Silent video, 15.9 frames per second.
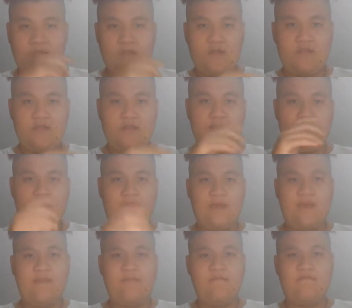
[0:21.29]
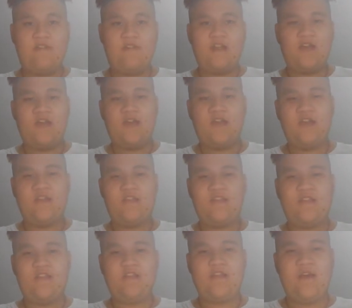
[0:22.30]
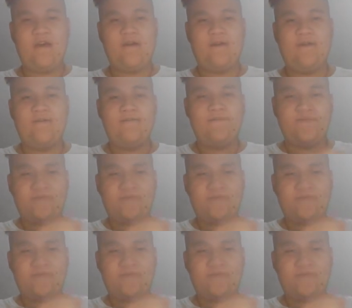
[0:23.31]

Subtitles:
when I did the